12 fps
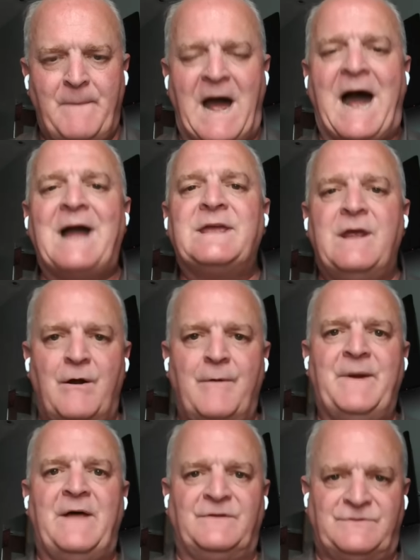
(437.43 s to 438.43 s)
I care
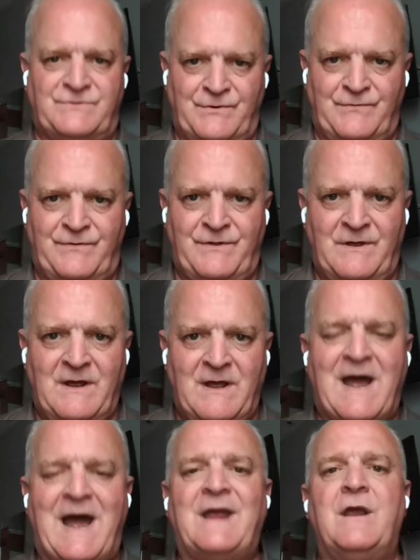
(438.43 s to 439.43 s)
about the truth.
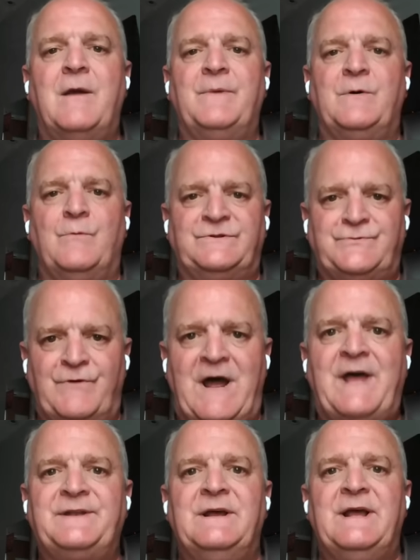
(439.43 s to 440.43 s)
I care about what's
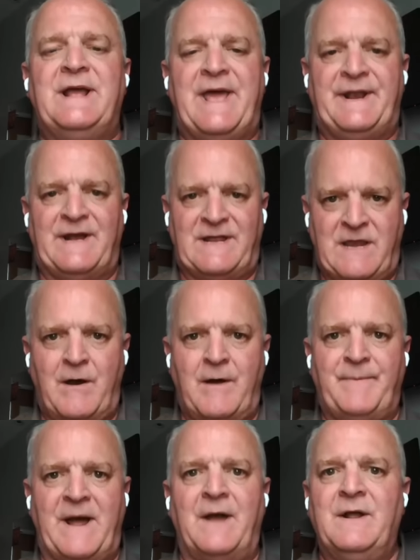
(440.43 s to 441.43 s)
right, and I care
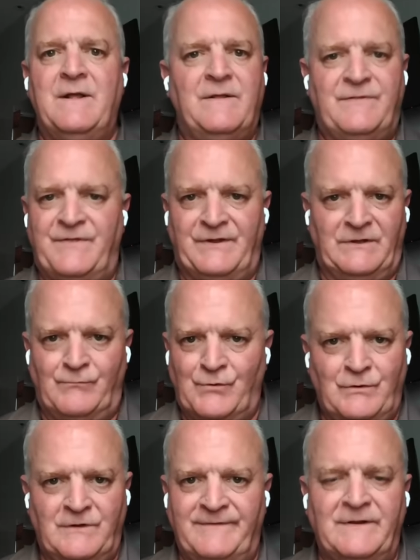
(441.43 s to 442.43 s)
about the
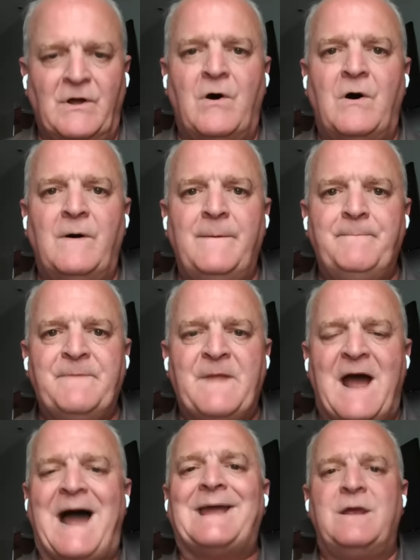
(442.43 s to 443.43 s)
rule of law.
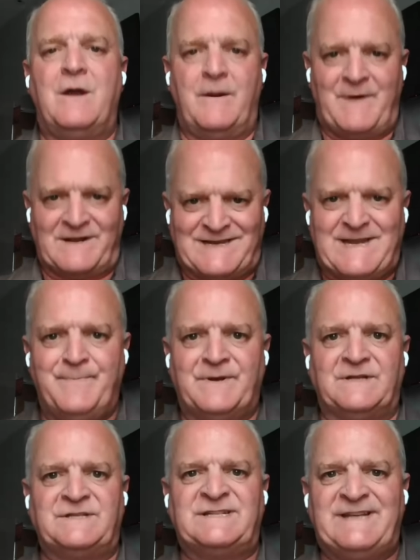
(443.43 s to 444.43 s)
I care about keeping
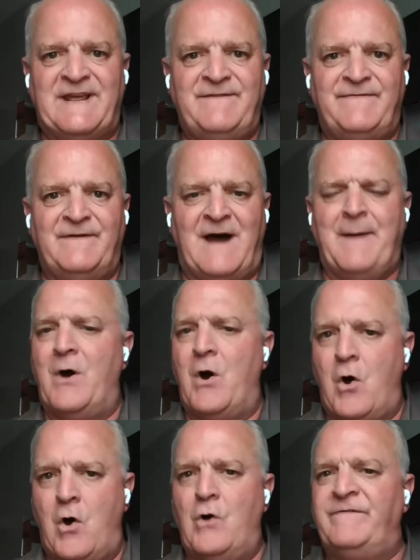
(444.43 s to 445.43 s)
us safe. I'm
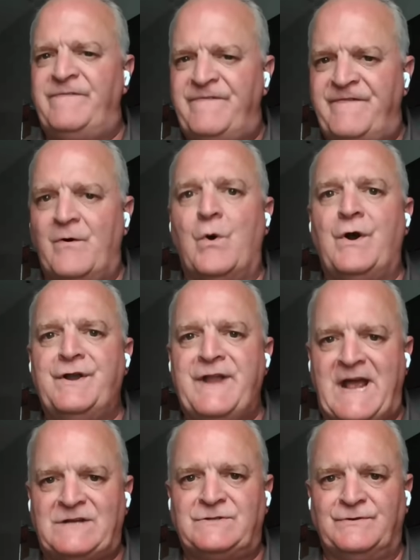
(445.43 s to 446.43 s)
all for
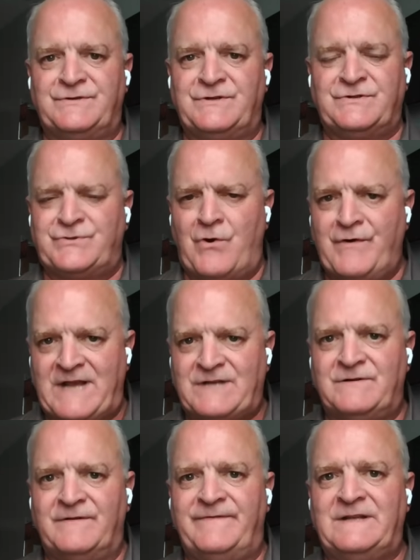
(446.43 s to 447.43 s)
strong
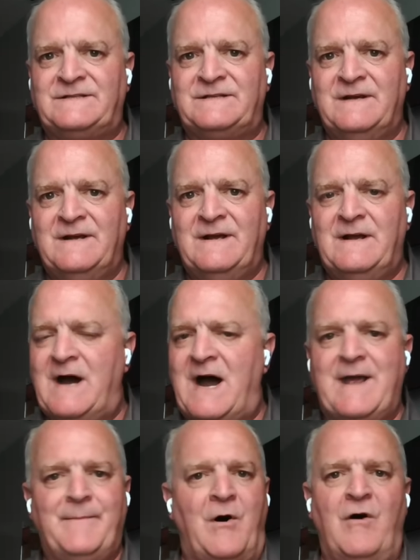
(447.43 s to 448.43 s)
national defense.
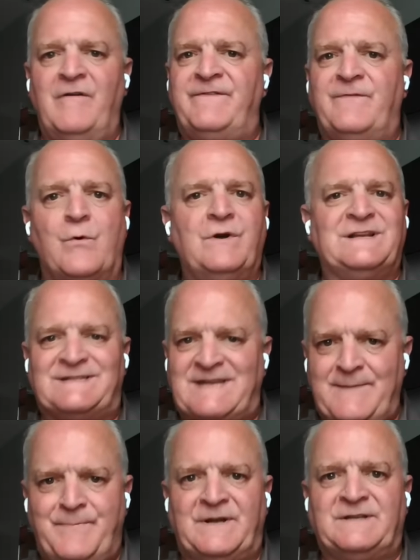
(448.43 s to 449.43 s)
I am all for let's
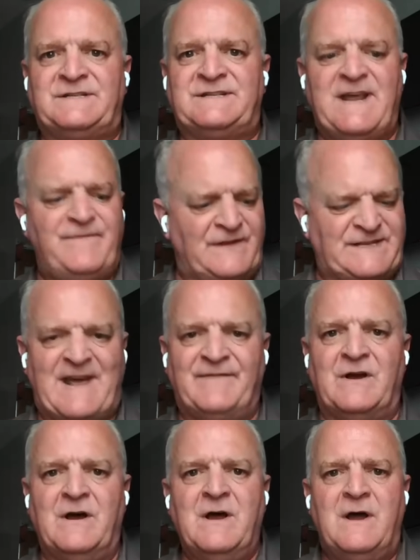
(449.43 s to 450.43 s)
keeping us safe. Let's have
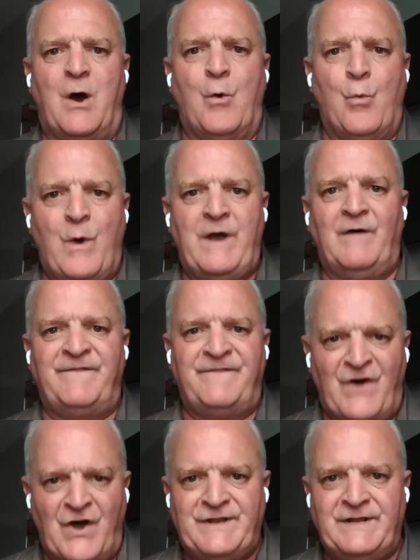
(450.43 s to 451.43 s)
a
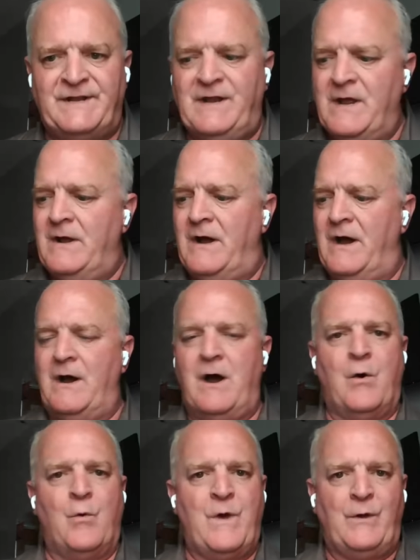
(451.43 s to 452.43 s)
well-funded,
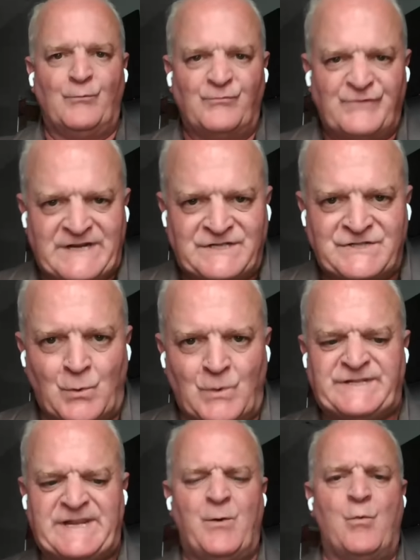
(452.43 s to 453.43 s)
a
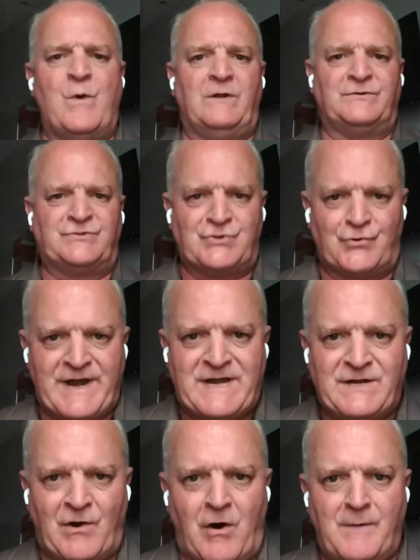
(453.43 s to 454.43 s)
well-resourced, and a
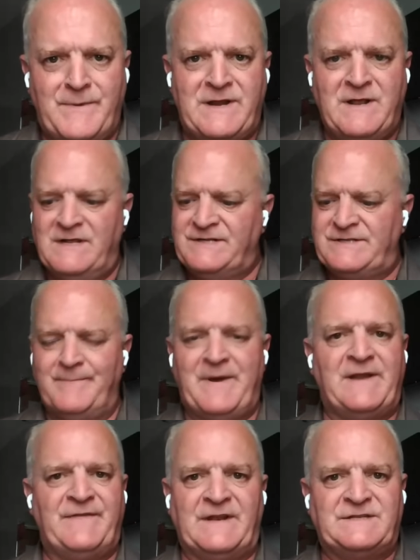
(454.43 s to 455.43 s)
well-trained army,
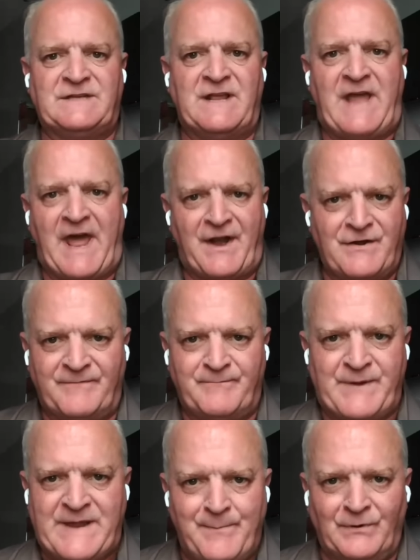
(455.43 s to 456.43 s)
somebody that has got enough
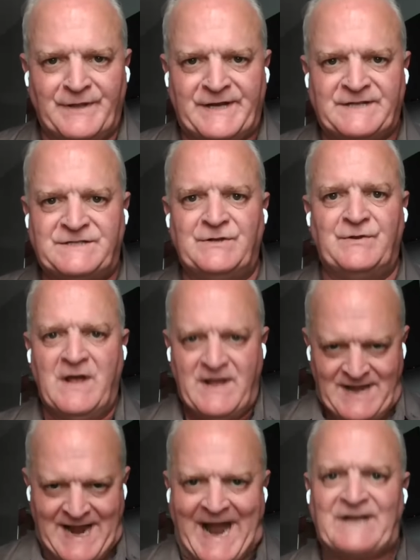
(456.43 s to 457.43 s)
people in it to
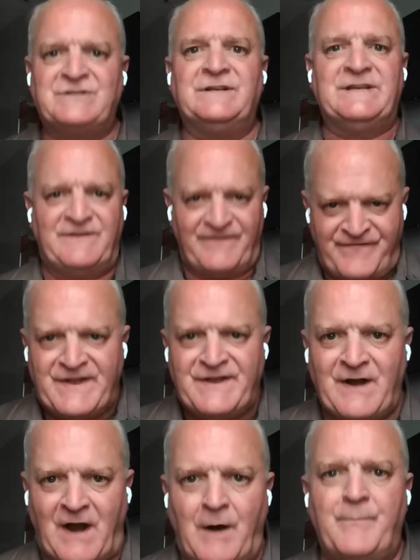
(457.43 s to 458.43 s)
actually
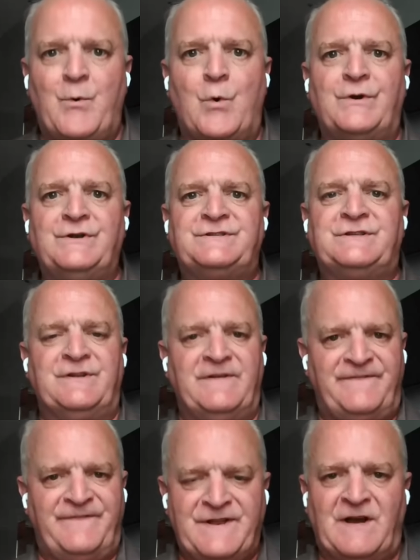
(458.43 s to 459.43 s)
defend our borders, to
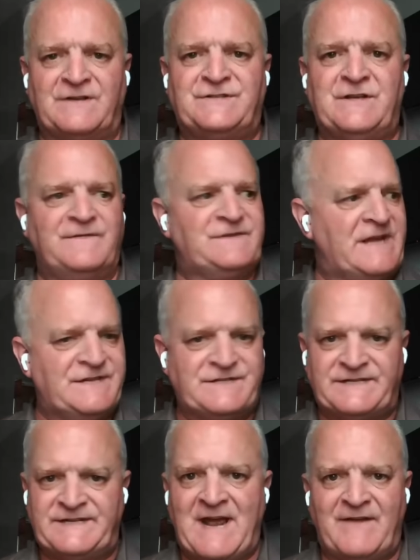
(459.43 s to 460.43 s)
defend ourselves against
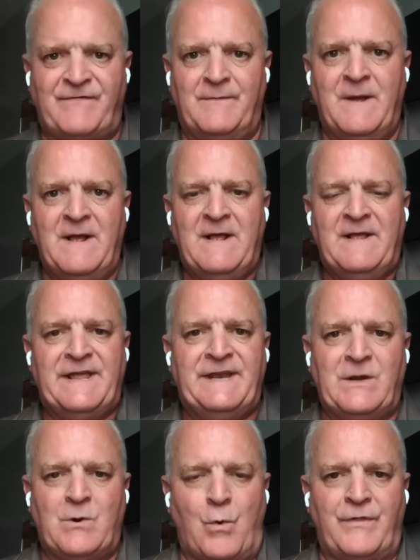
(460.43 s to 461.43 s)
attack from
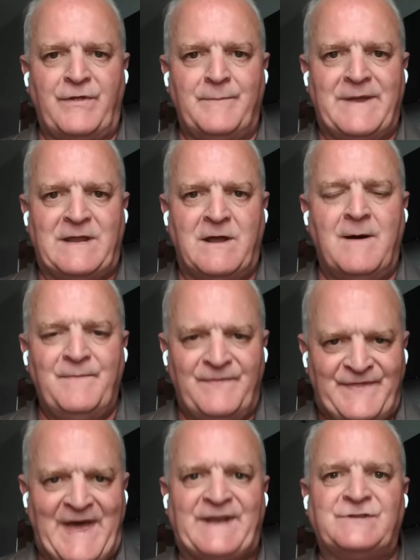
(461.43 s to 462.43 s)
any quarter that may come.
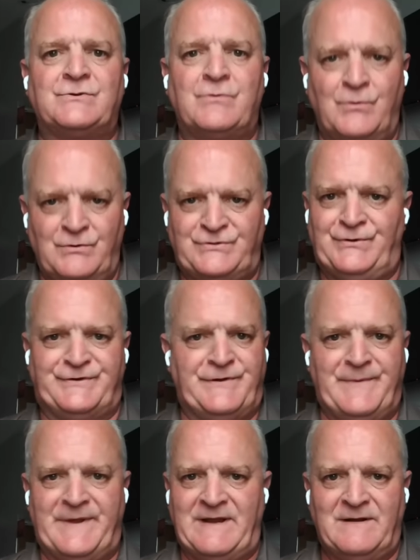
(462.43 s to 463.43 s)
That is crucial to
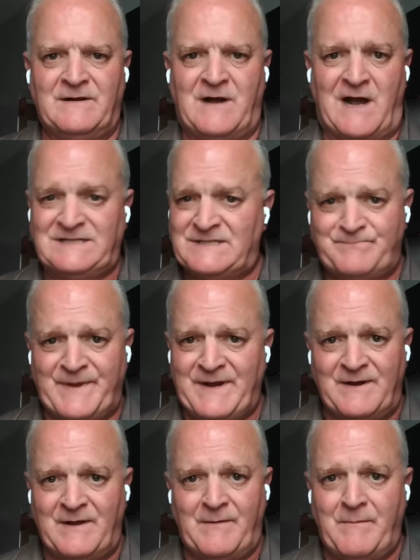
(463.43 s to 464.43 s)
me. I
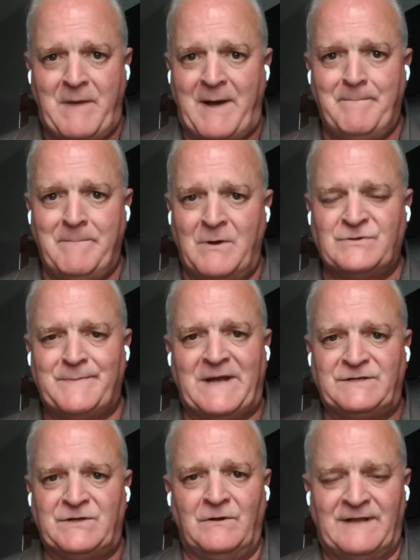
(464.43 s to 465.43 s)
spent most of my
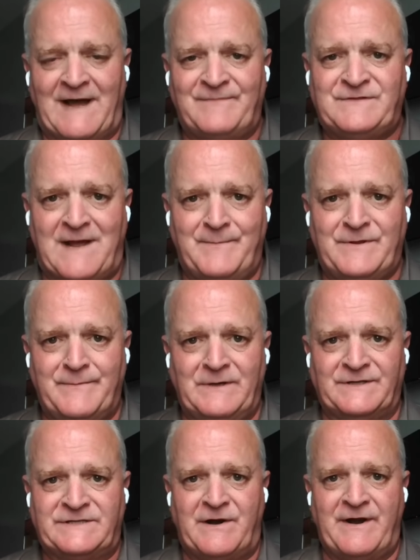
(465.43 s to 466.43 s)
adult lifetime in the
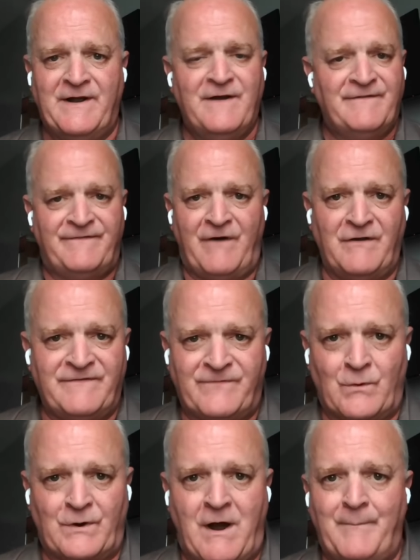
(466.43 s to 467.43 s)
military, fought in
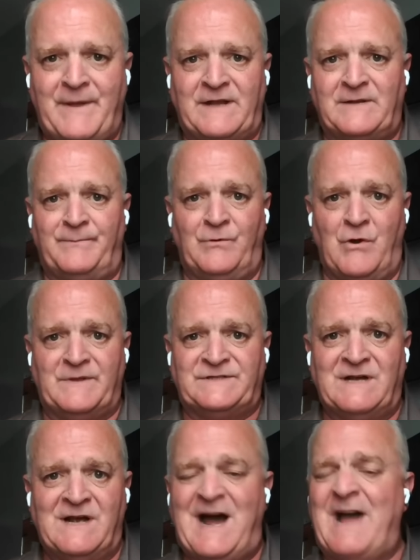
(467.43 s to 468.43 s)
4 combat
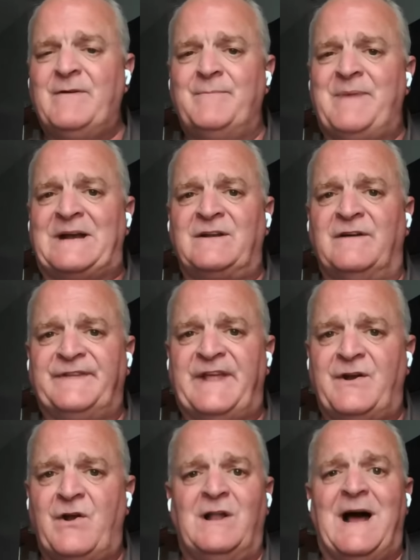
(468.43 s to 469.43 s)
deployments. I haven't backed off of that
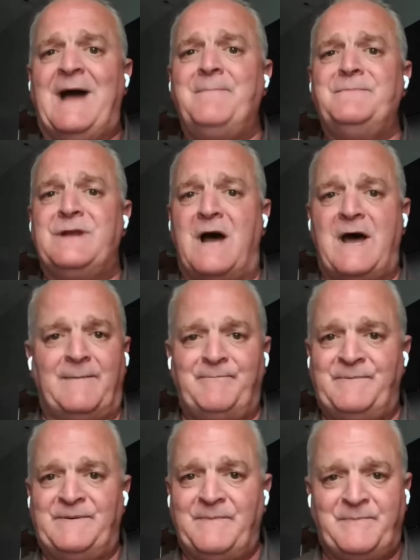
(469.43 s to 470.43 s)
at all. I'm not a
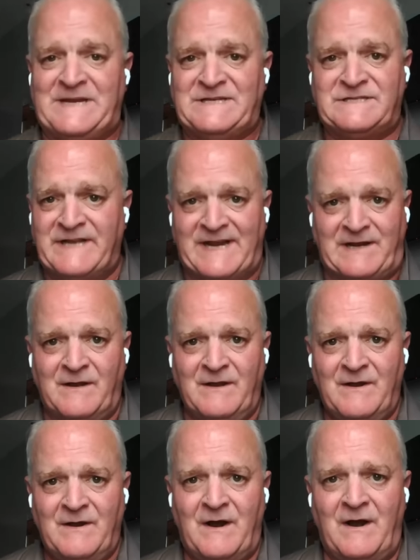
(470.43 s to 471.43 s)
peacenik,
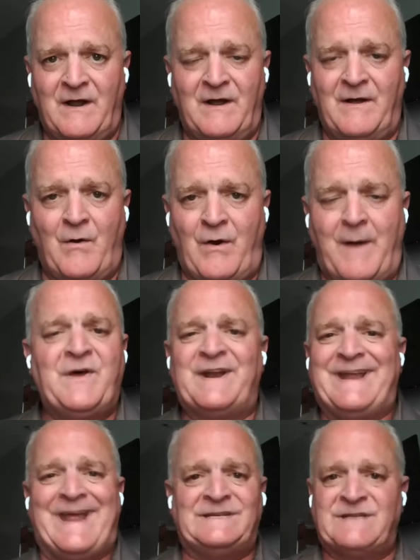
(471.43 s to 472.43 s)
or I'm not
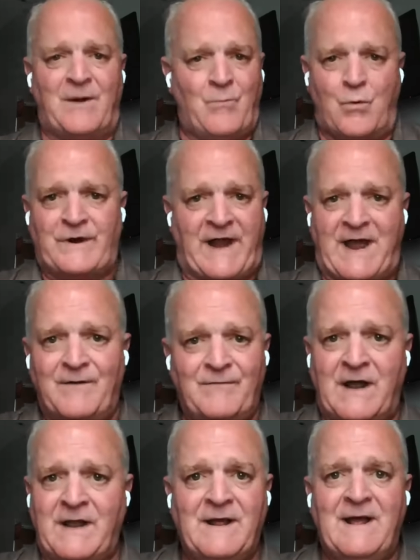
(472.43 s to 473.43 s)
an anti-war guy,
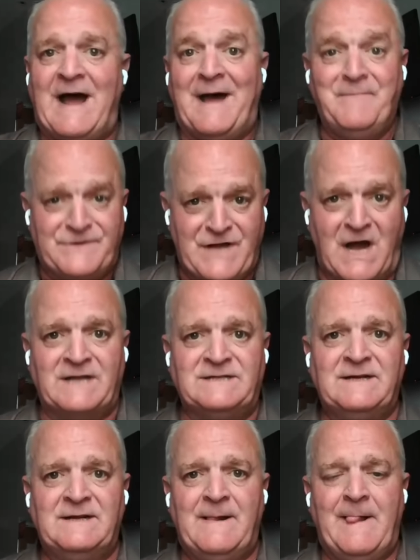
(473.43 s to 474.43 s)
right? I'm not.